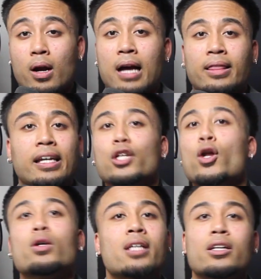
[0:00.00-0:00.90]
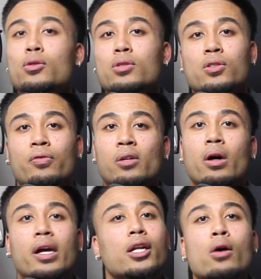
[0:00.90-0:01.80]
I think he knows how to use his feet well.
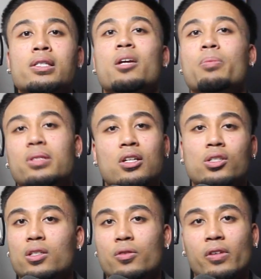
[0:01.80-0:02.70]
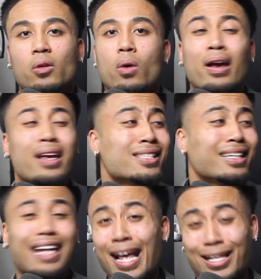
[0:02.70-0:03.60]
He knows how to position his feet well. He's a
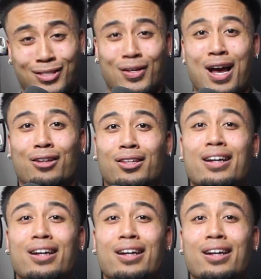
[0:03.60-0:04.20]
dancer out there.